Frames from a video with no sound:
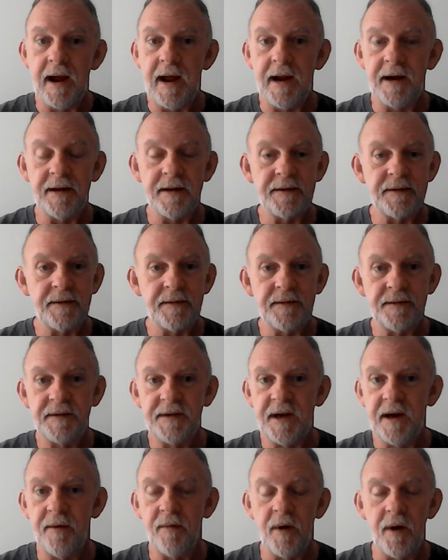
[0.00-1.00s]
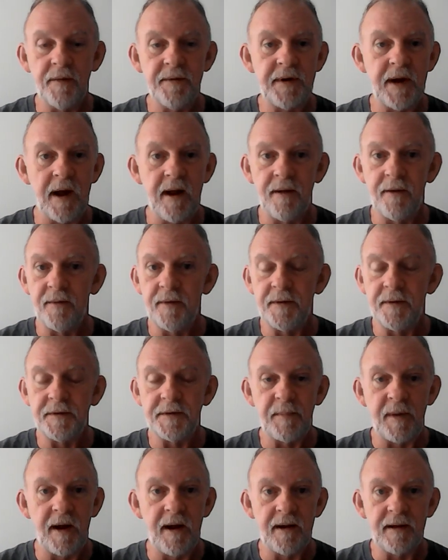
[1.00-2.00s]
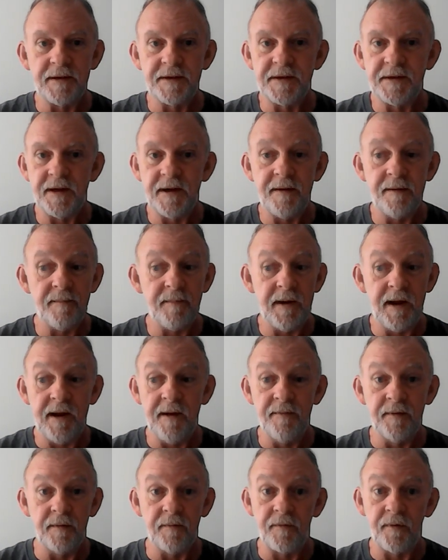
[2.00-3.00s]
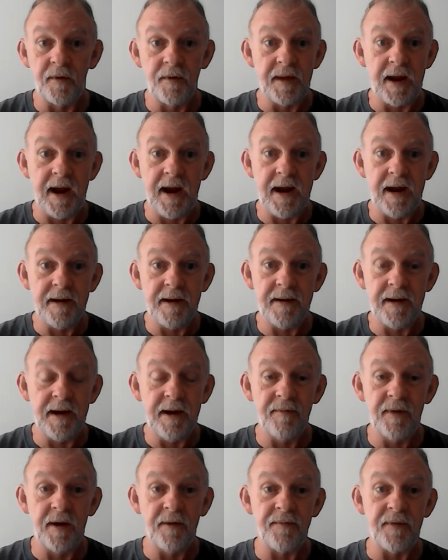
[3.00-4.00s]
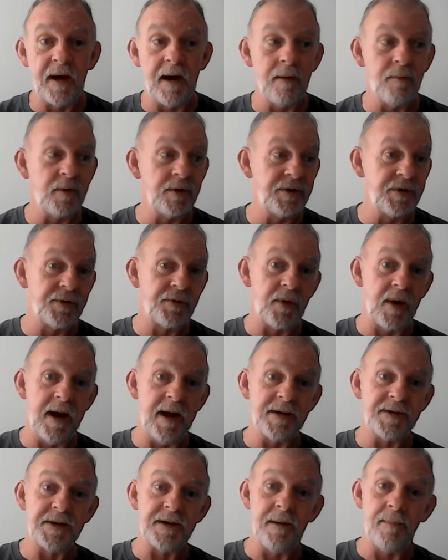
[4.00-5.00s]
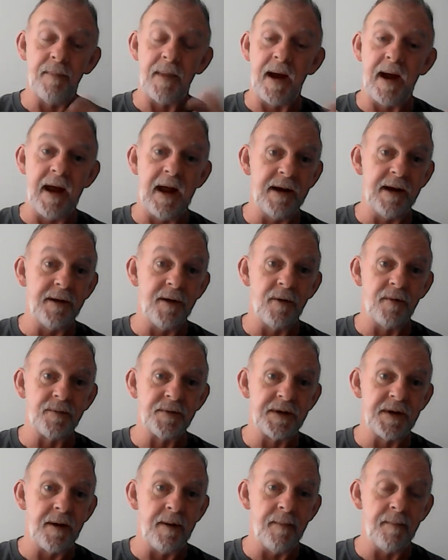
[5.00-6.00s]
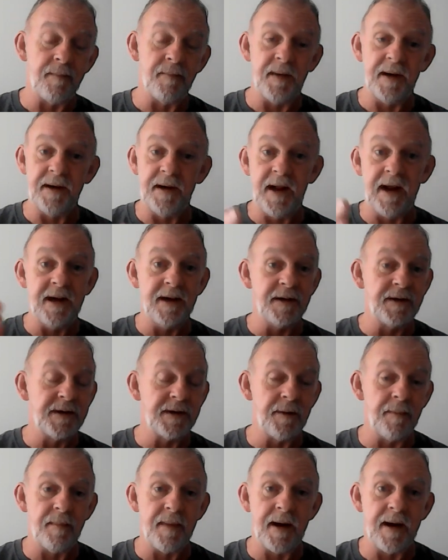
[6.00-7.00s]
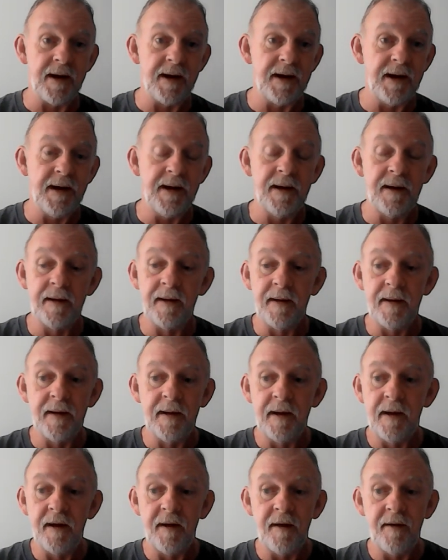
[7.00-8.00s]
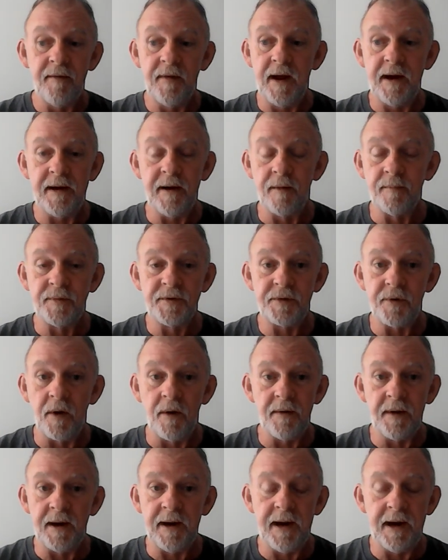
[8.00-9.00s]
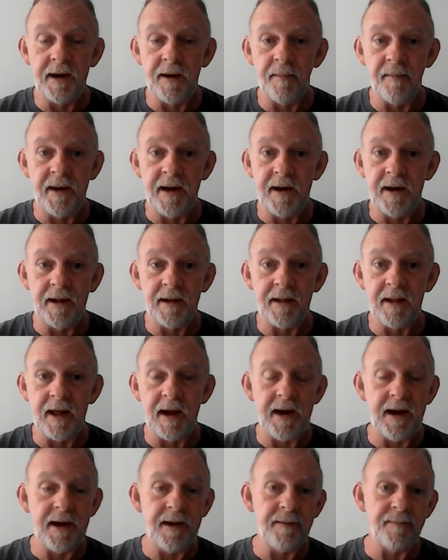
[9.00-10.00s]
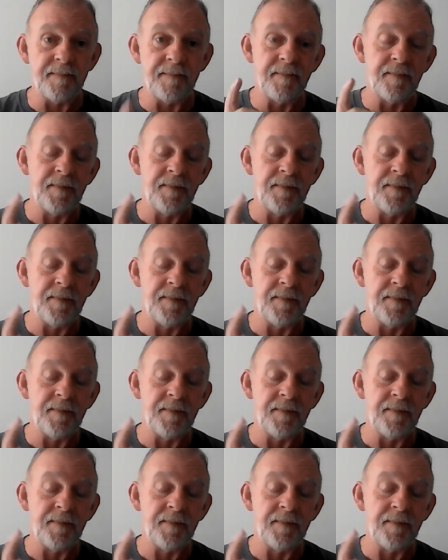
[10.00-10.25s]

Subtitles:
had a zero tolerance policy even for that. Even if I was stressed and behind on something and needed somebody, they come strolling in a minute late.